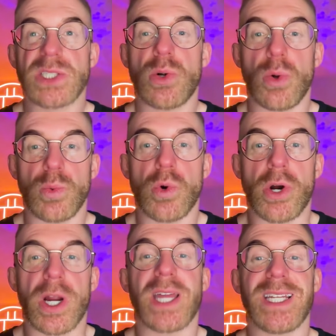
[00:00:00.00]
Cold War,
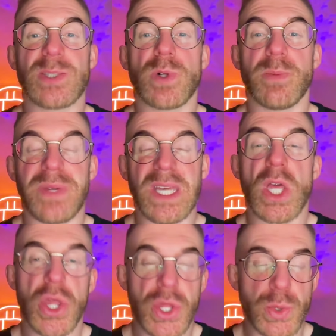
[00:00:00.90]
and it will be
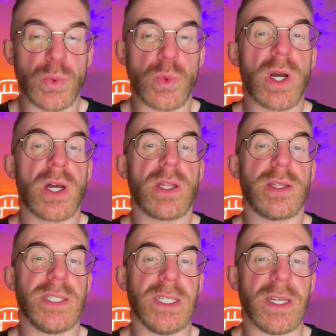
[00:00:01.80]
through
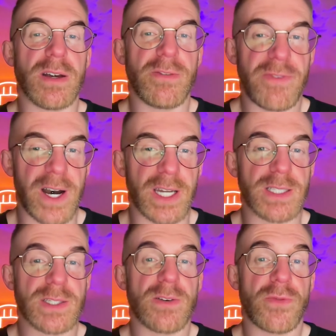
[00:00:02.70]
the
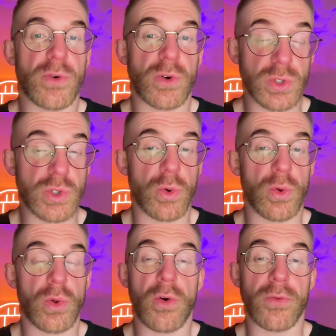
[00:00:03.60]
fight for control
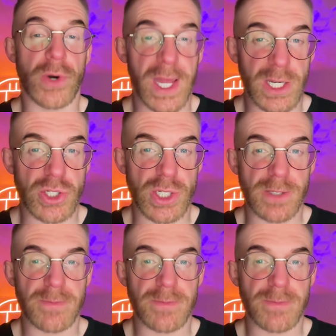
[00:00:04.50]
over energy.